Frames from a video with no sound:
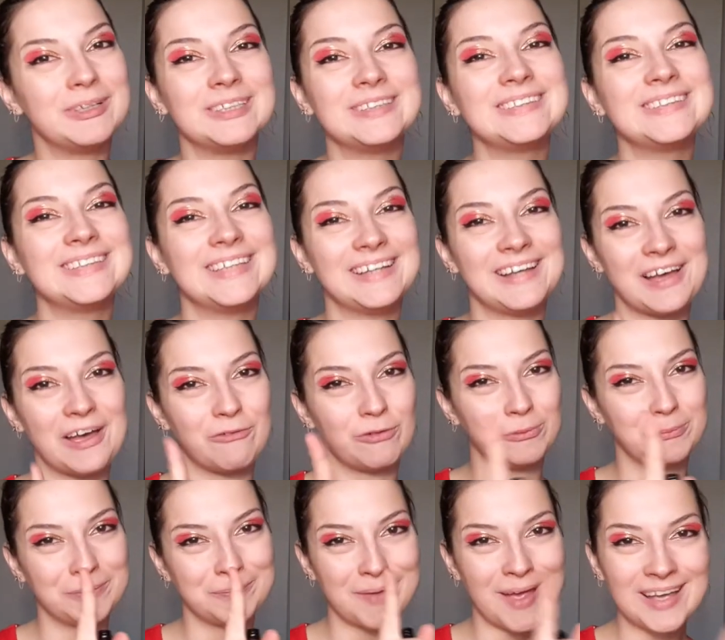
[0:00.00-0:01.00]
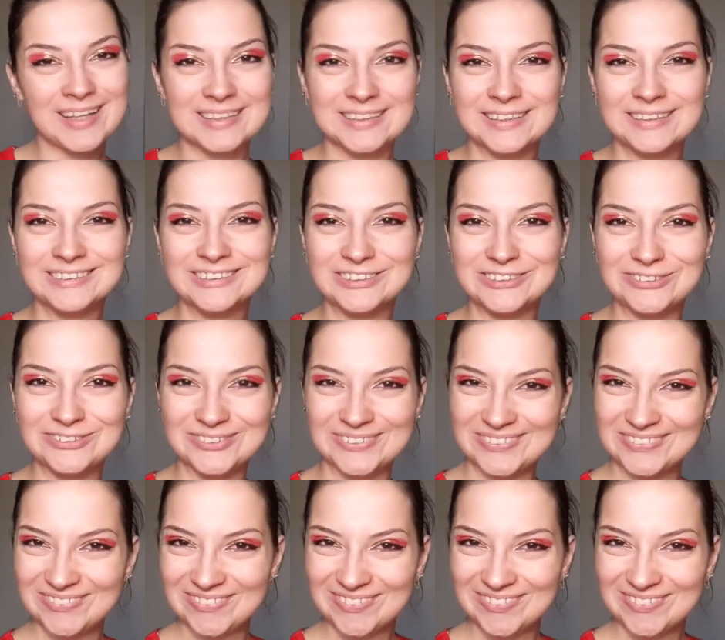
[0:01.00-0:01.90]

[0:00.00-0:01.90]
but I will be back soon.